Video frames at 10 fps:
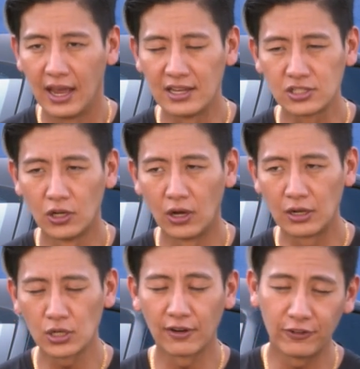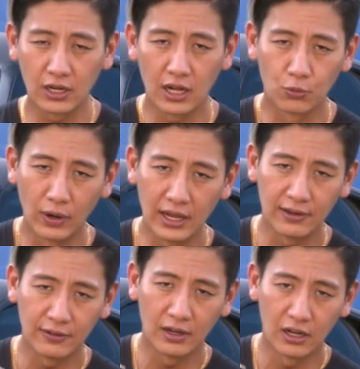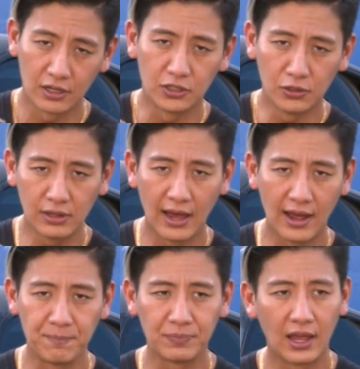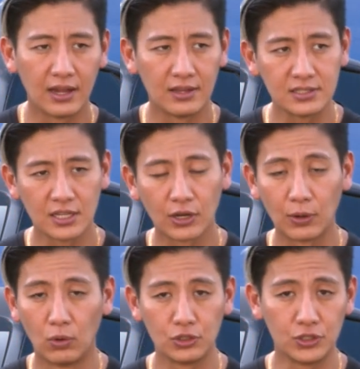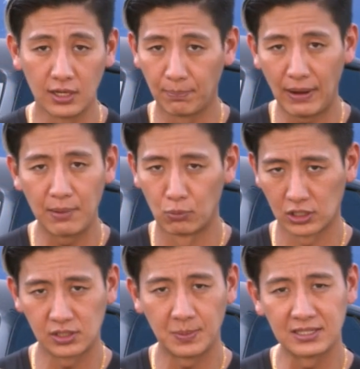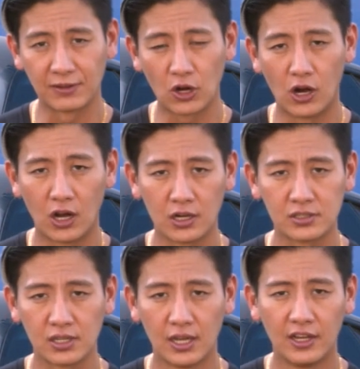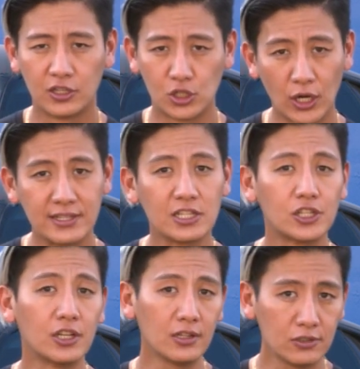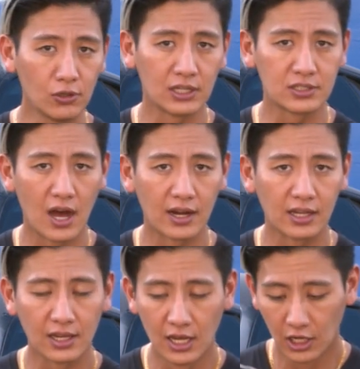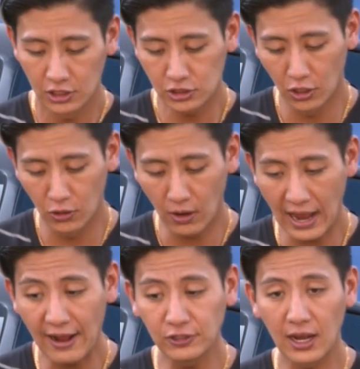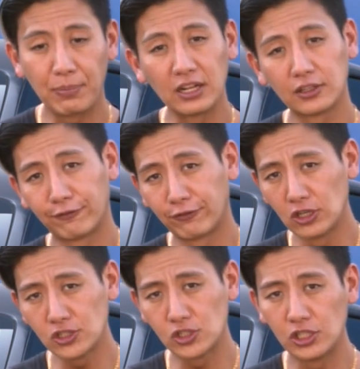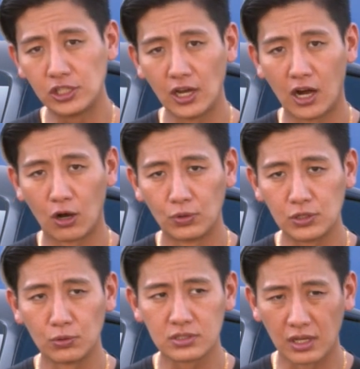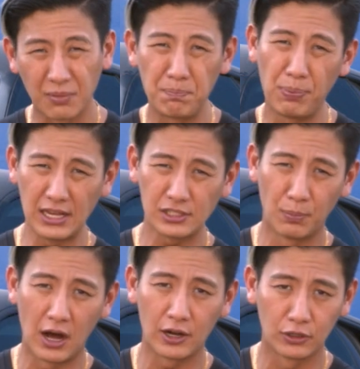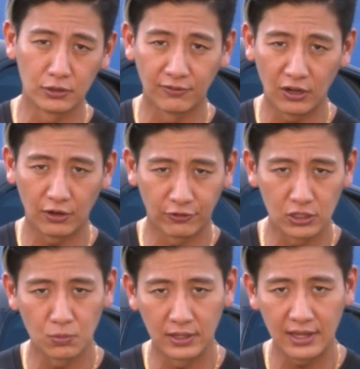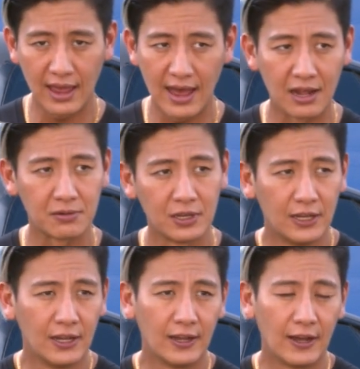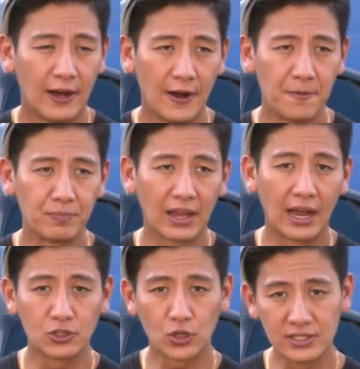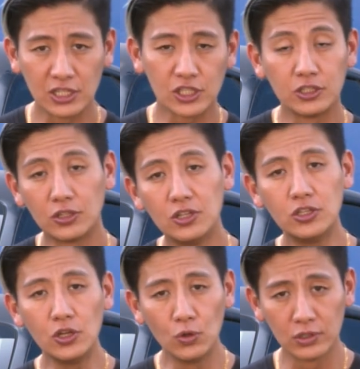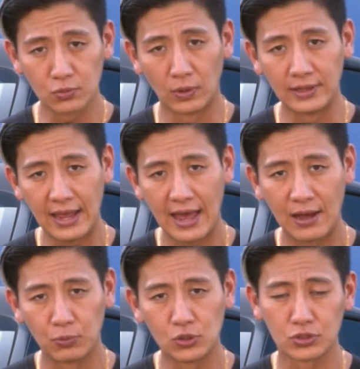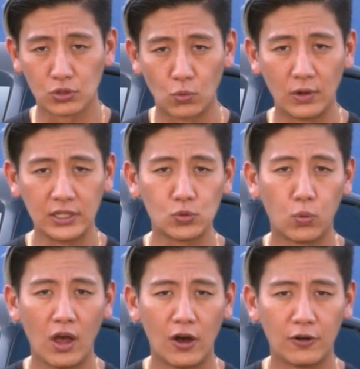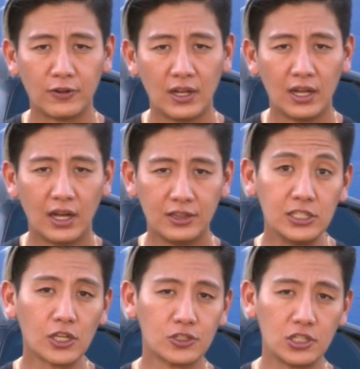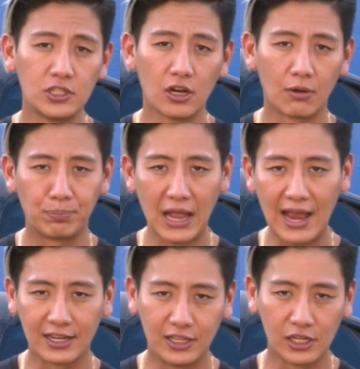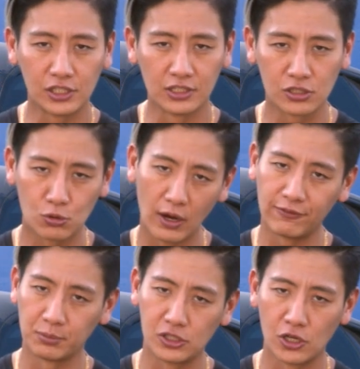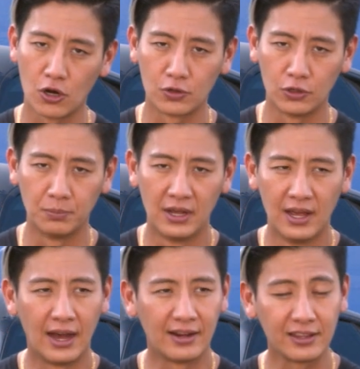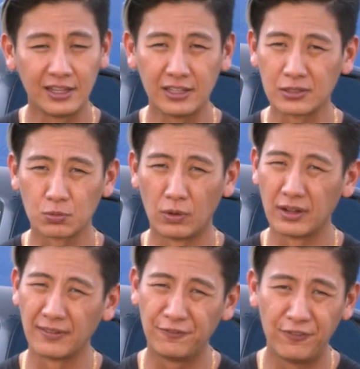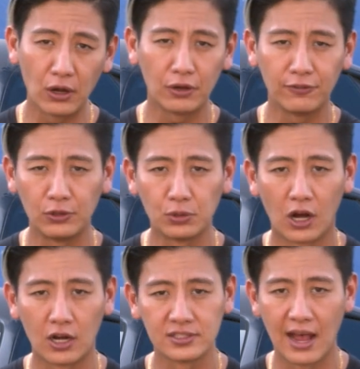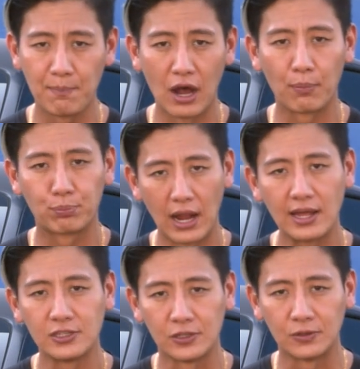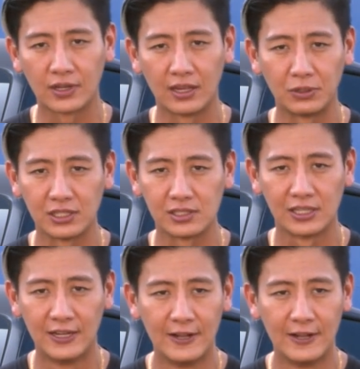And so I was trying to figure out a way how to do that. And they said, okay, well, you need to buy more expensive cars to transition into exotic. So after I bought the first GTR, which was like the base model, the very first one they had, I transitioned to the newest one had, which was a 2012 Nissan GTR Black Edition, straight from the showroom. And I think that's one of the very few cars that I bought brand new, okay? Because,